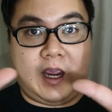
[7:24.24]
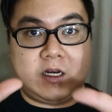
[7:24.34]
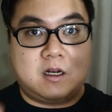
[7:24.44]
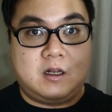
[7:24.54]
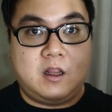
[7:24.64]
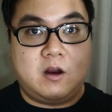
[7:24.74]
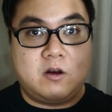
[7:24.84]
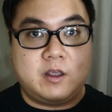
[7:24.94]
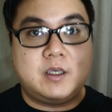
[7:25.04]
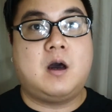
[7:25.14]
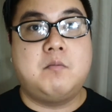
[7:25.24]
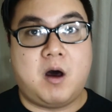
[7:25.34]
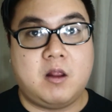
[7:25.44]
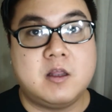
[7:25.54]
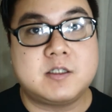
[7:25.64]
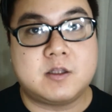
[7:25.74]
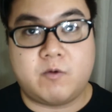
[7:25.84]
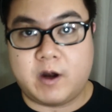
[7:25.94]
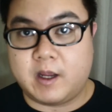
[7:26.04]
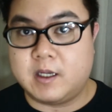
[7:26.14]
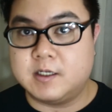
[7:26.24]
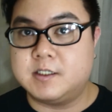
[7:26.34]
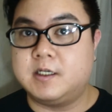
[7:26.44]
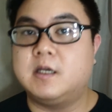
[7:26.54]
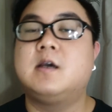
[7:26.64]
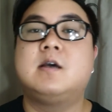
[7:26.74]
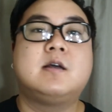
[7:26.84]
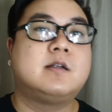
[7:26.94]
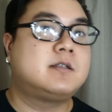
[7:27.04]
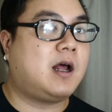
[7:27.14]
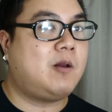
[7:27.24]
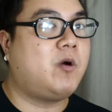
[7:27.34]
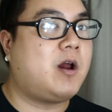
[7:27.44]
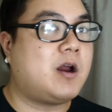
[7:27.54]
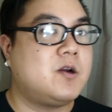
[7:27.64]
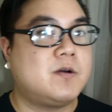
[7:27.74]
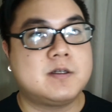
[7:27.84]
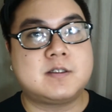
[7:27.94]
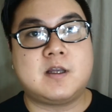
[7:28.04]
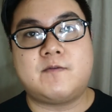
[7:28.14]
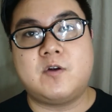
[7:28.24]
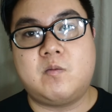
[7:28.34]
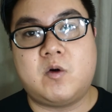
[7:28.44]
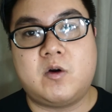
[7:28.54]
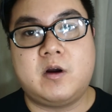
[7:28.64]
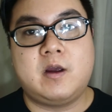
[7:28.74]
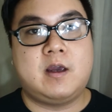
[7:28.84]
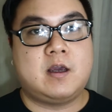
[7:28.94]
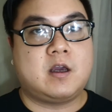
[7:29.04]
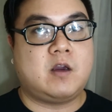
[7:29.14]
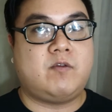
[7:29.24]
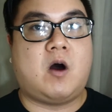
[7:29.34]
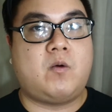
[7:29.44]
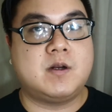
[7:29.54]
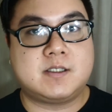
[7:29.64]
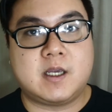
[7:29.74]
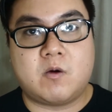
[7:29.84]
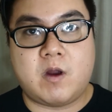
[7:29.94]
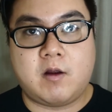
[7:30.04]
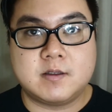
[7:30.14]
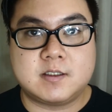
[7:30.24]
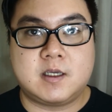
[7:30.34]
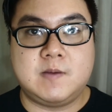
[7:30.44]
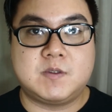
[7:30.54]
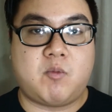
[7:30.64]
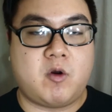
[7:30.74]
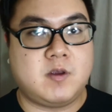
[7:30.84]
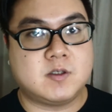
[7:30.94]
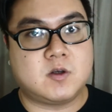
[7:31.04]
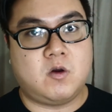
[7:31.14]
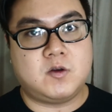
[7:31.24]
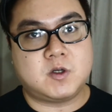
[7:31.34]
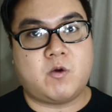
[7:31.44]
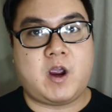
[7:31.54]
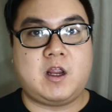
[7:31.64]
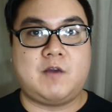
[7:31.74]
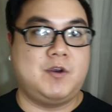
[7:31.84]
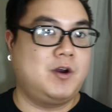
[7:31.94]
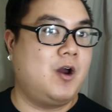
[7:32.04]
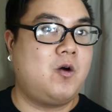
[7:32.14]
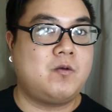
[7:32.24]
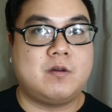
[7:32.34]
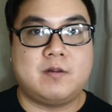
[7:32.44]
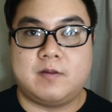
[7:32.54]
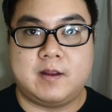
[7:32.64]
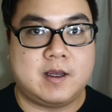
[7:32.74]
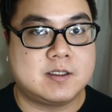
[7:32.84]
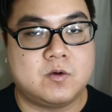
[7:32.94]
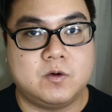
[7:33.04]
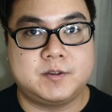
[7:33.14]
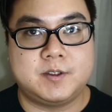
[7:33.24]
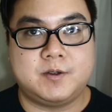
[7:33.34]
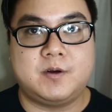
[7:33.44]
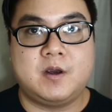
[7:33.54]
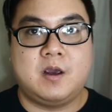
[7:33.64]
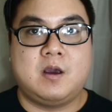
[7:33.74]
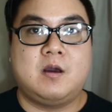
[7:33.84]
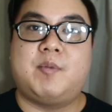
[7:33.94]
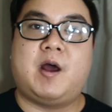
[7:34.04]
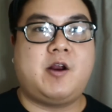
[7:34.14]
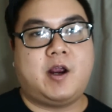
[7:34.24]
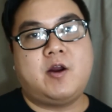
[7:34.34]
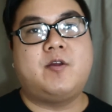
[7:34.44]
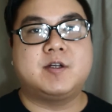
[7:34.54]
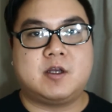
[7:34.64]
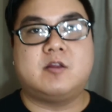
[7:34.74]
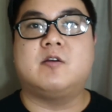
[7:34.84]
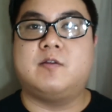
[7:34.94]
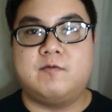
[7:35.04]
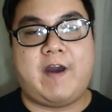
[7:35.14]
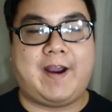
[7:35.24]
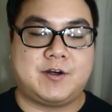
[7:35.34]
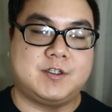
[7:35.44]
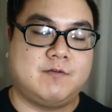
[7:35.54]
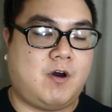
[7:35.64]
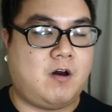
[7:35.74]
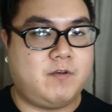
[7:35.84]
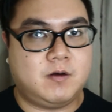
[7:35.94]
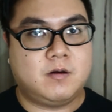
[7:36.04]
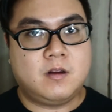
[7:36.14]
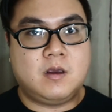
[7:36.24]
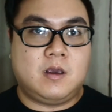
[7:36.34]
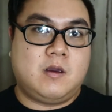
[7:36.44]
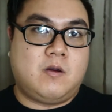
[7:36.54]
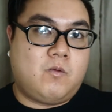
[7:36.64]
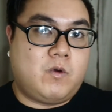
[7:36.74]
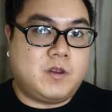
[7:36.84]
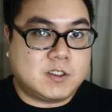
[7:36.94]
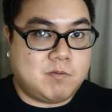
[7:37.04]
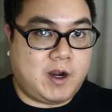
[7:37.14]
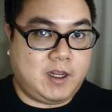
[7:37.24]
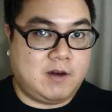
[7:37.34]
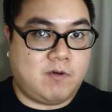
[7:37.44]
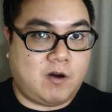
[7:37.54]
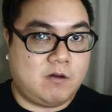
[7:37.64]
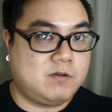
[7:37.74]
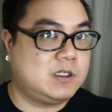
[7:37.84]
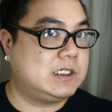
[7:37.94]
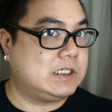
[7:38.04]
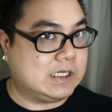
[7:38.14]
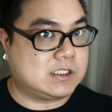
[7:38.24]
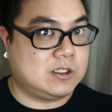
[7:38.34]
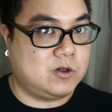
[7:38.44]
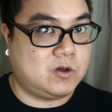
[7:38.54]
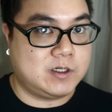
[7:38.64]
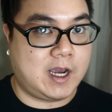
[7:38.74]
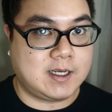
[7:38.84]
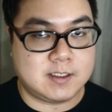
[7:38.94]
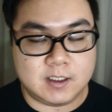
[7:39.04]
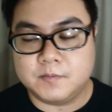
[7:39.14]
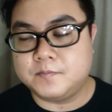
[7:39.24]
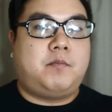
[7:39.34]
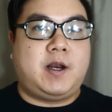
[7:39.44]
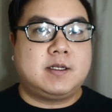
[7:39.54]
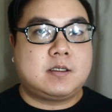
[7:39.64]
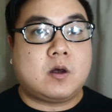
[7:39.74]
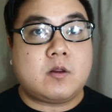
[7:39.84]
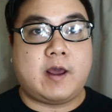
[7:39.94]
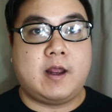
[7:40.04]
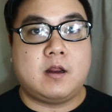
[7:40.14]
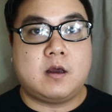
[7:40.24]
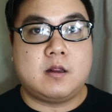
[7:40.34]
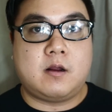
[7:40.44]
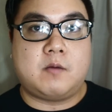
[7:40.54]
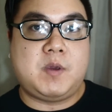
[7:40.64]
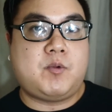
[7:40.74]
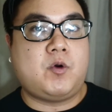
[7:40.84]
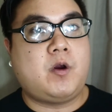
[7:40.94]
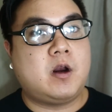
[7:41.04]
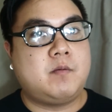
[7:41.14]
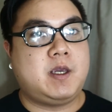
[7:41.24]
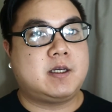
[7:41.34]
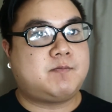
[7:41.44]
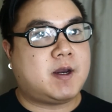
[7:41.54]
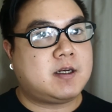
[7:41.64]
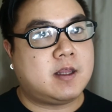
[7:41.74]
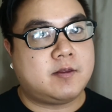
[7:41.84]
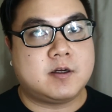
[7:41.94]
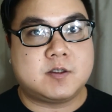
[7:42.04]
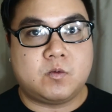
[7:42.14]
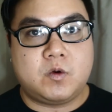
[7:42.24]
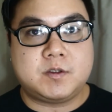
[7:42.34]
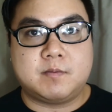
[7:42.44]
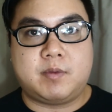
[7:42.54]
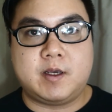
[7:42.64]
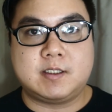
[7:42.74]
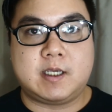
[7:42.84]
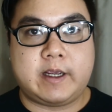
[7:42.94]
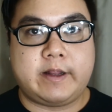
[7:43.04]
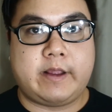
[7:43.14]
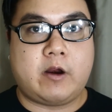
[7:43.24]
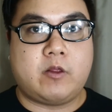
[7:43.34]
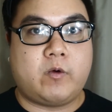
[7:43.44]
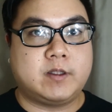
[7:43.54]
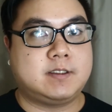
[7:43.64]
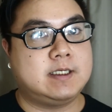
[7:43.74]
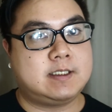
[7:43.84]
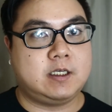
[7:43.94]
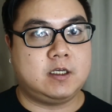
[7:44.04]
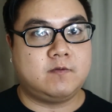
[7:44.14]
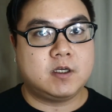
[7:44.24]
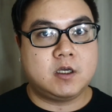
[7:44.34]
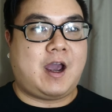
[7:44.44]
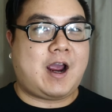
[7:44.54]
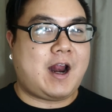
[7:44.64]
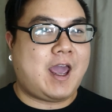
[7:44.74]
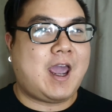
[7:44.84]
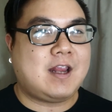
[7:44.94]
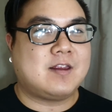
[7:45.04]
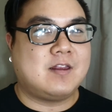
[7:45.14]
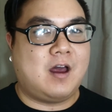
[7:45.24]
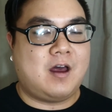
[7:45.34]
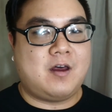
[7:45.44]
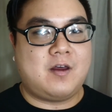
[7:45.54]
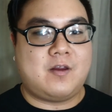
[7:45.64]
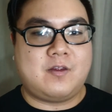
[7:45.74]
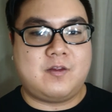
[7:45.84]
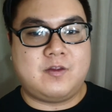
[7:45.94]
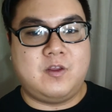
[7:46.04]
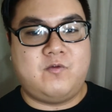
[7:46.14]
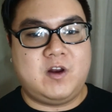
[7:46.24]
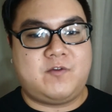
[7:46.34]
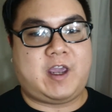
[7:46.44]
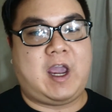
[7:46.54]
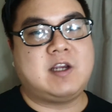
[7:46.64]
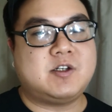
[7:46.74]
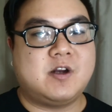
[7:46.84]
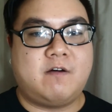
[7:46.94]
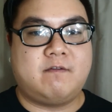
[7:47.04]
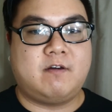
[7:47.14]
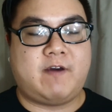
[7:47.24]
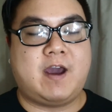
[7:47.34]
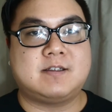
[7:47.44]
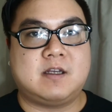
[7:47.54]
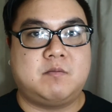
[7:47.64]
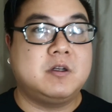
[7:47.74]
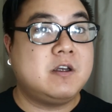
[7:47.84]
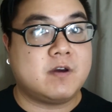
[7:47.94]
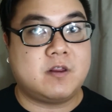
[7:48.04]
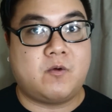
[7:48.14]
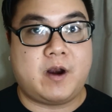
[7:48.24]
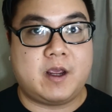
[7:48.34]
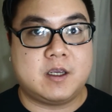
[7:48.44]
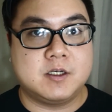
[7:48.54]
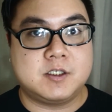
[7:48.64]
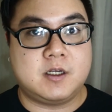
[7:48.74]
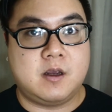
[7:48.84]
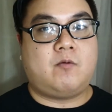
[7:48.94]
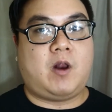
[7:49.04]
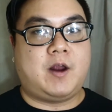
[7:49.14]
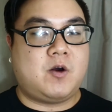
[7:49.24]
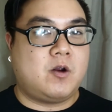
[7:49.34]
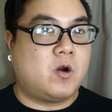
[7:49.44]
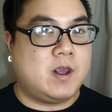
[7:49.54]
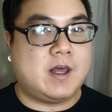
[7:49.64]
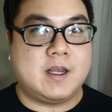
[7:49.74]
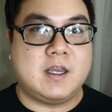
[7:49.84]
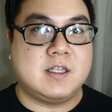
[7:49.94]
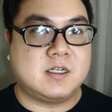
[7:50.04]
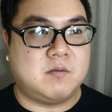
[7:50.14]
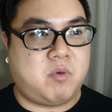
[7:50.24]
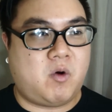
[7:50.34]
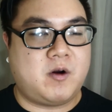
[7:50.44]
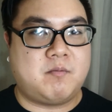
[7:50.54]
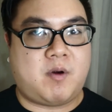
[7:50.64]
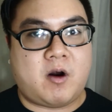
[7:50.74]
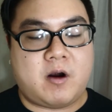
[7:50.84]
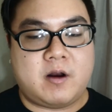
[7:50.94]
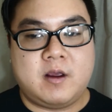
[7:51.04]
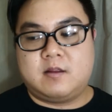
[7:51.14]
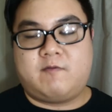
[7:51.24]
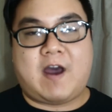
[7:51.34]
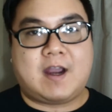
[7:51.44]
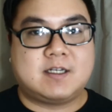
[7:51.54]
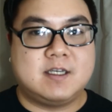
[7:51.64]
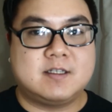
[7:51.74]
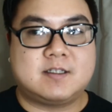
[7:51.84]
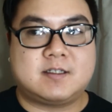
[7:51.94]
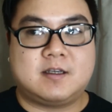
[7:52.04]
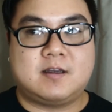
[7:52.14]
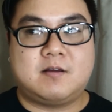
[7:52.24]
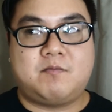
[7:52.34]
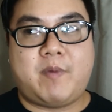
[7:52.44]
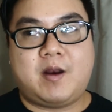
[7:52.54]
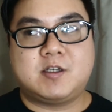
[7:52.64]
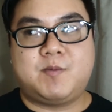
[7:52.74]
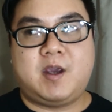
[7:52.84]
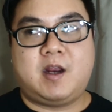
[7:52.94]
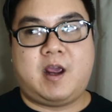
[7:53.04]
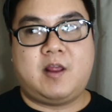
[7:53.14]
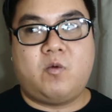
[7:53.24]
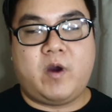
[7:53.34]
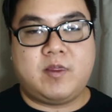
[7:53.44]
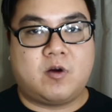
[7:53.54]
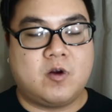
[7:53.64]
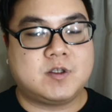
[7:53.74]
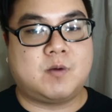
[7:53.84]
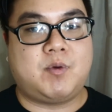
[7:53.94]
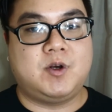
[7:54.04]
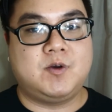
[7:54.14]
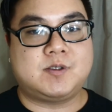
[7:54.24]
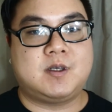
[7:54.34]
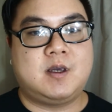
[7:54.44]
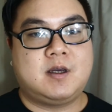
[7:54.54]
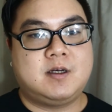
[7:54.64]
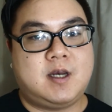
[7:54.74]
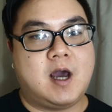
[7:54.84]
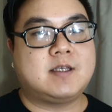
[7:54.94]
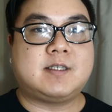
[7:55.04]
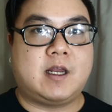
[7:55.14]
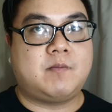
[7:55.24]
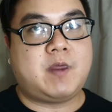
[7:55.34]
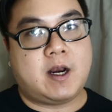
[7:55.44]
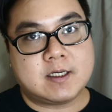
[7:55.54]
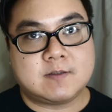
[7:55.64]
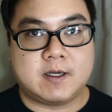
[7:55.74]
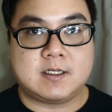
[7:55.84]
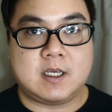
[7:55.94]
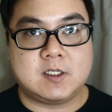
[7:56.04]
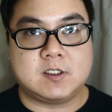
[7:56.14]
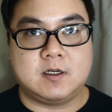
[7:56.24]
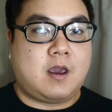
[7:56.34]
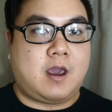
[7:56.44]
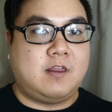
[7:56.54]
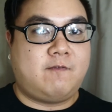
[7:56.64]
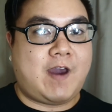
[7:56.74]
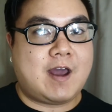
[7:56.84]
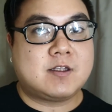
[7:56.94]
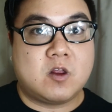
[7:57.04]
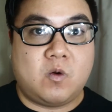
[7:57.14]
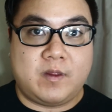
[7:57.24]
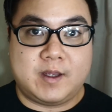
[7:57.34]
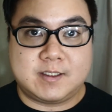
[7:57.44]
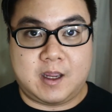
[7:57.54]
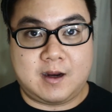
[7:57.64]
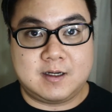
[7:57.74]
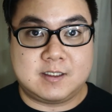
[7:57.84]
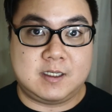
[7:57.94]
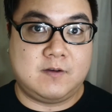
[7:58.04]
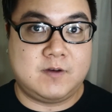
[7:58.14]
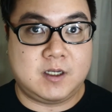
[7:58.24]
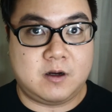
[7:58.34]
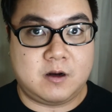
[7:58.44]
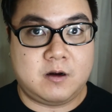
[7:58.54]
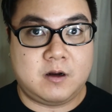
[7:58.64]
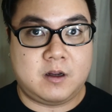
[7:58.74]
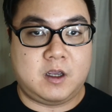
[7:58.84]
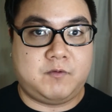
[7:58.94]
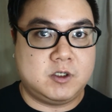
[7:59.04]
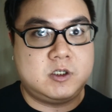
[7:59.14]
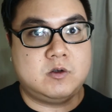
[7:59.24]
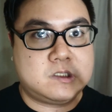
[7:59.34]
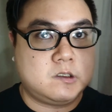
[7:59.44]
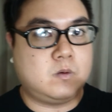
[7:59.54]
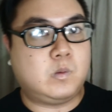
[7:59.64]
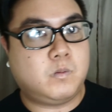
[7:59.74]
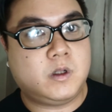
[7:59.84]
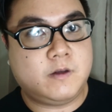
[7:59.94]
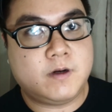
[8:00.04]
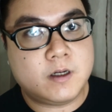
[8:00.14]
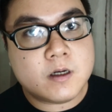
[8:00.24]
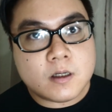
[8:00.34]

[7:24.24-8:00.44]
and clearly abolish the Renai Kinshi. Tell them we're not doing this stuff no more. If y'all want to stick around and keep supporting these girls, great. If you don't, then that's cool too. But I know there's other factors involved, and when there's money involved, it gets a little dicey. But until then, there are people who are going to be expecting that there's rules in place, and they're the ones deceived. I kind of hate the vilification of the fans that believe in the Renai Kinshi. While I don't agree that it's an important part, the fact is management and the way the girls are produced does set up that expectation, and the fans are the one that's getting deceived here if you choose to believe in it.